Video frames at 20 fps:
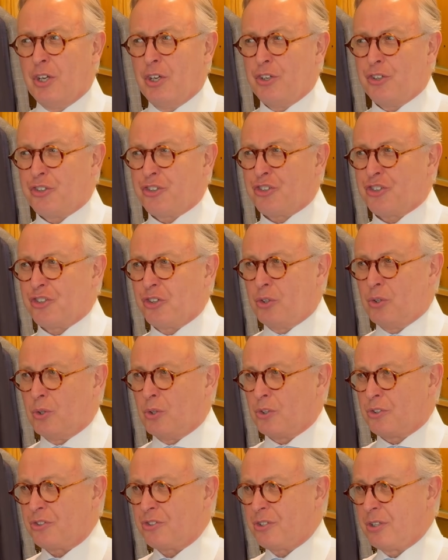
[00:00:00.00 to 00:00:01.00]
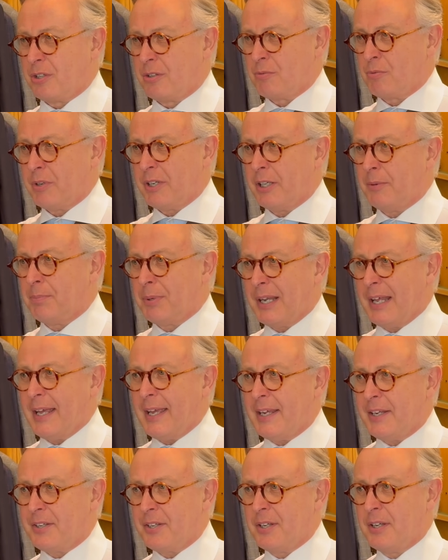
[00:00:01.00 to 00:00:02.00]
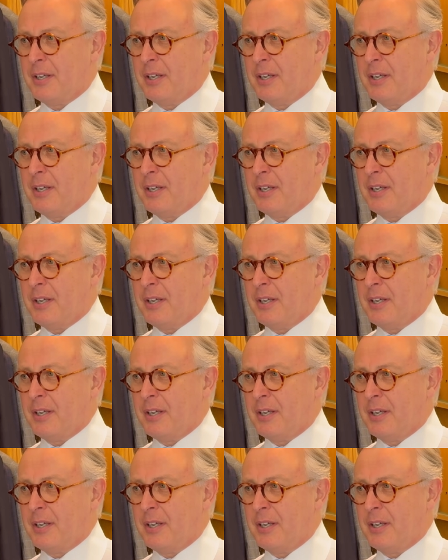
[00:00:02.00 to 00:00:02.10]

short rear blade,